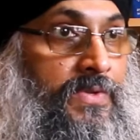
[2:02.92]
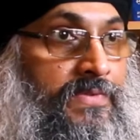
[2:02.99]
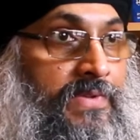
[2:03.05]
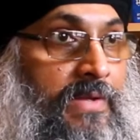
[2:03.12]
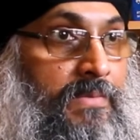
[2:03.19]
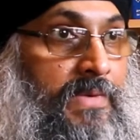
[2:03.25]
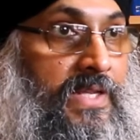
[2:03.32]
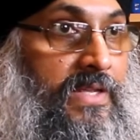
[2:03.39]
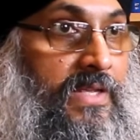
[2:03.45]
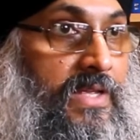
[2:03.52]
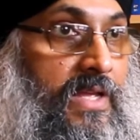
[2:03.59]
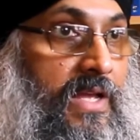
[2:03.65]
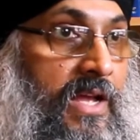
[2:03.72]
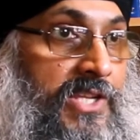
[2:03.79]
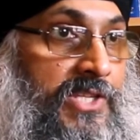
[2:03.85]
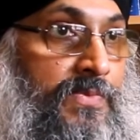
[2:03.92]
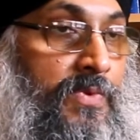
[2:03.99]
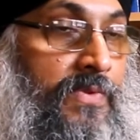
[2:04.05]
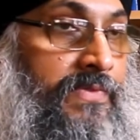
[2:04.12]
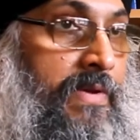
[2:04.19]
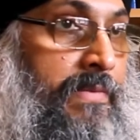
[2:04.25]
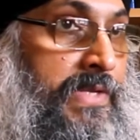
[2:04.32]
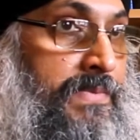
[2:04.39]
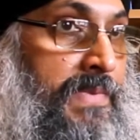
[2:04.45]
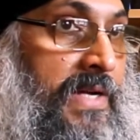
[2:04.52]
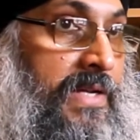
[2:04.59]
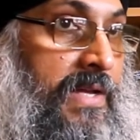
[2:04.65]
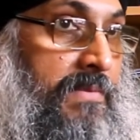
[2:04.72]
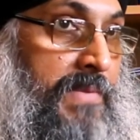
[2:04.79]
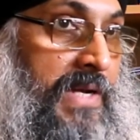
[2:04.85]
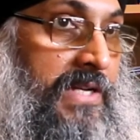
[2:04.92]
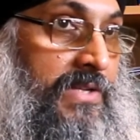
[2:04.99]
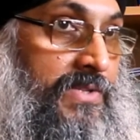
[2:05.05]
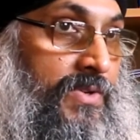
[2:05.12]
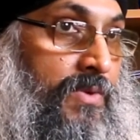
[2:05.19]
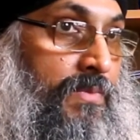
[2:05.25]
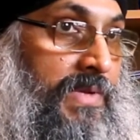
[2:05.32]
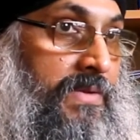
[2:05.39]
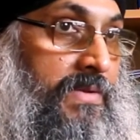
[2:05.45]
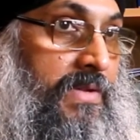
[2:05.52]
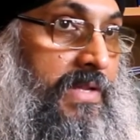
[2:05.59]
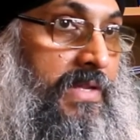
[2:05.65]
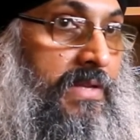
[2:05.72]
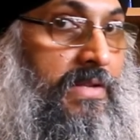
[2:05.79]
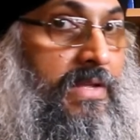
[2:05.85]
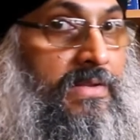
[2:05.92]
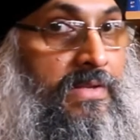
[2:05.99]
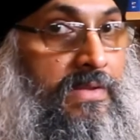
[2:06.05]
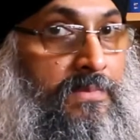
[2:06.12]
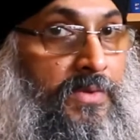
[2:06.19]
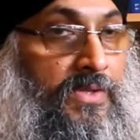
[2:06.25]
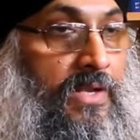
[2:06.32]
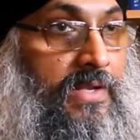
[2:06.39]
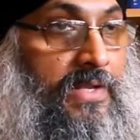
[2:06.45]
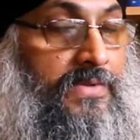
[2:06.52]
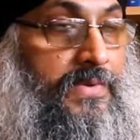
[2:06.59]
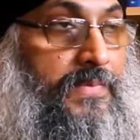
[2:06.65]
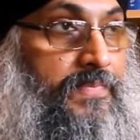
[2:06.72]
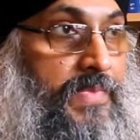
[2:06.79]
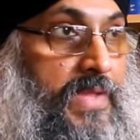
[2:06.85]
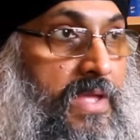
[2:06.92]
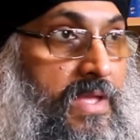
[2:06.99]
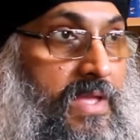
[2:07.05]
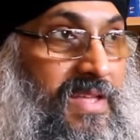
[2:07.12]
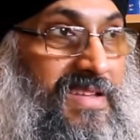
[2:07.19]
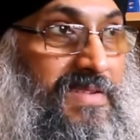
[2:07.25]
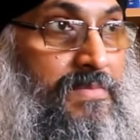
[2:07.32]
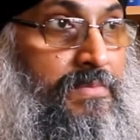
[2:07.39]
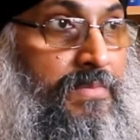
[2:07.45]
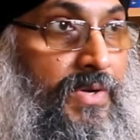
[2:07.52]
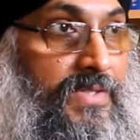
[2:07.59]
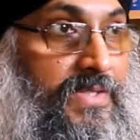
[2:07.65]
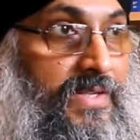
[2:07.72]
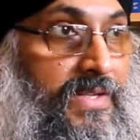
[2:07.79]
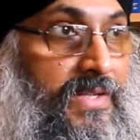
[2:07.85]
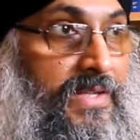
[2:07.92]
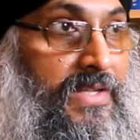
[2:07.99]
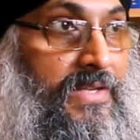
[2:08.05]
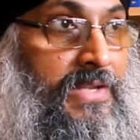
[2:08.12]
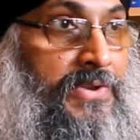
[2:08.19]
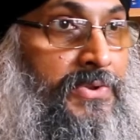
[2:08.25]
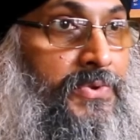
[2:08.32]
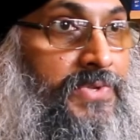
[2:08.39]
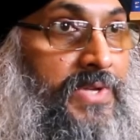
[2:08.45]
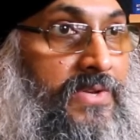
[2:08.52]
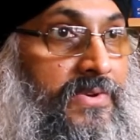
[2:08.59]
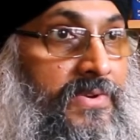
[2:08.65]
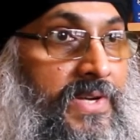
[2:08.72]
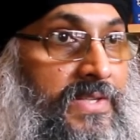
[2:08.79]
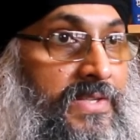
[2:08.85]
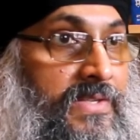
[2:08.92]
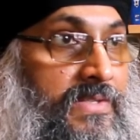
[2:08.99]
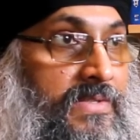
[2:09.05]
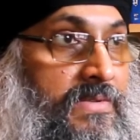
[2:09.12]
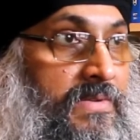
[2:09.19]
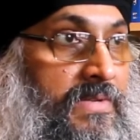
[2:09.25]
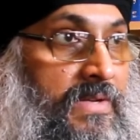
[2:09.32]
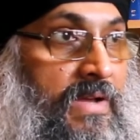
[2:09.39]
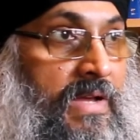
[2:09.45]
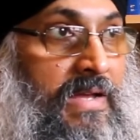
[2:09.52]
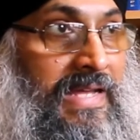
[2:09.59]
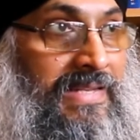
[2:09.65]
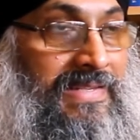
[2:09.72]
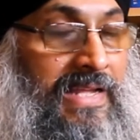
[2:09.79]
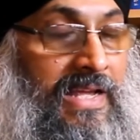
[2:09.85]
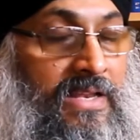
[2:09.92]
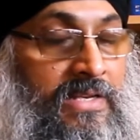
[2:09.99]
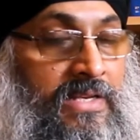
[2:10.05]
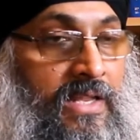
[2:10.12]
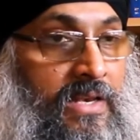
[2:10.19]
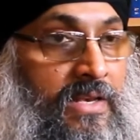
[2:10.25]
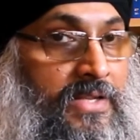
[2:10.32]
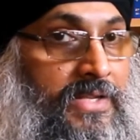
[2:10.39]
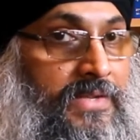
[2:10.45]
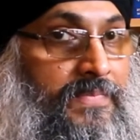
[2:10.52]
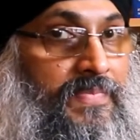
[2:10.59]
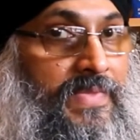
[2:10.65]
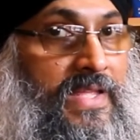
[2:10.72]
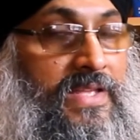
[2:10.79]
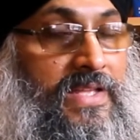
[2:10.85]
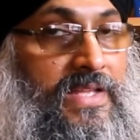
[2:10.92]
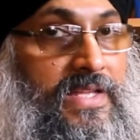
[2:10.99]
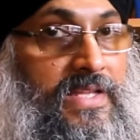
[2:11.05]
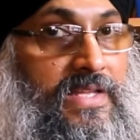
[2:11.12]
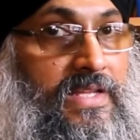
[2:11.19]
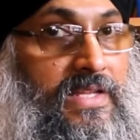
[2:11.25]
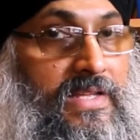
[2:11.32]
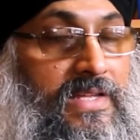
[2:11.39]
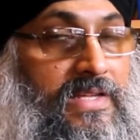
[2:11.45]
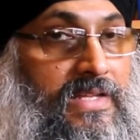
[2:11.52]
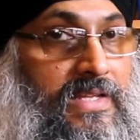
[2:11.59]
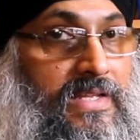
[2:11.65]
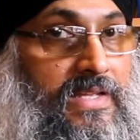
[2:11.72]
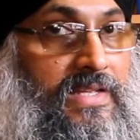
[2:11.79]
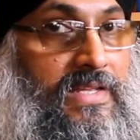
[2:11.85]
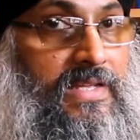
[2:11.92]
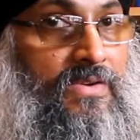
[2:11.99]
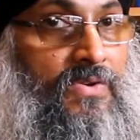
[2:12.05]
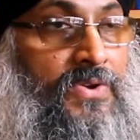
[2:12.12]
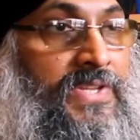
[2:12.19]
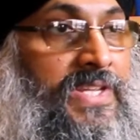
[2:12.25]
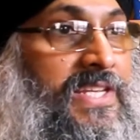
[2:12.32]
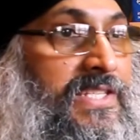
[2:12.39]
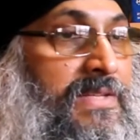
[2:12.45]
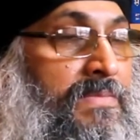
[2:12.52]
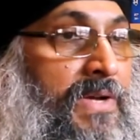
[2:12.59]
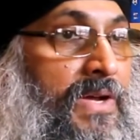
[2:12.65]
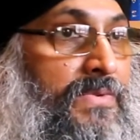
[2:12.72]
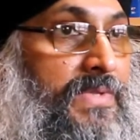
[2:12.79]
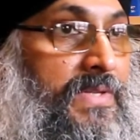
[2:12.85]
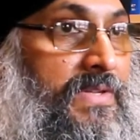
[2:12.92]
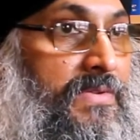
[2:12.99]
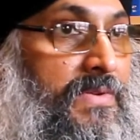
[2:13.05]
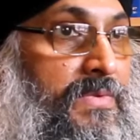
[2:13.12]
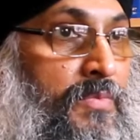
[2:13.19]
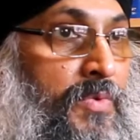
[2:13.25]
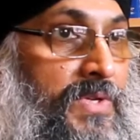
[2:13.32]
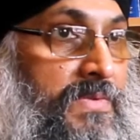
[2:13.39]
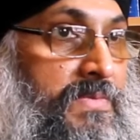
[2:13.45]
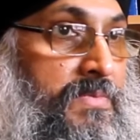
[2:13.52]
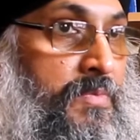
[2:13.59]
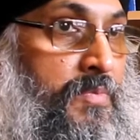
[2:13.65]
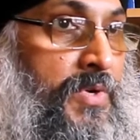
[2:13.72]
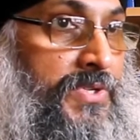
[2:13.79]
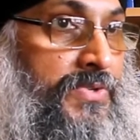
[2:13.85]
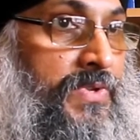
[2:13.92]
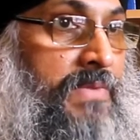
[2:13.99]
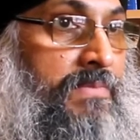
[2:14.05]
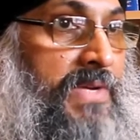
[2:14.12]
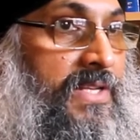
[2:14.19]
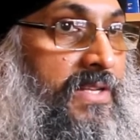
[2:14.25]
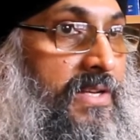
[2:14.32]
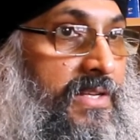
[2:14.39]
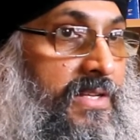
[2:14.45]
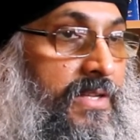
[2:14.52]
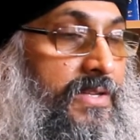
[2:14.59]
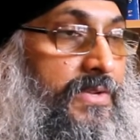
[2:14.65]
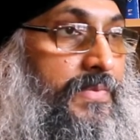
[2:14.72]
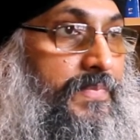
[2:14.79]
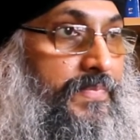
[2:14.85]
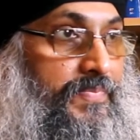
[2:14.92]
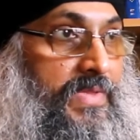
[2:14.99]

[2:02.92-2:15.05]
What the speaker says: the family, and support families back at home in the motherland. But the new generations had that little unease about one's doing better than the other.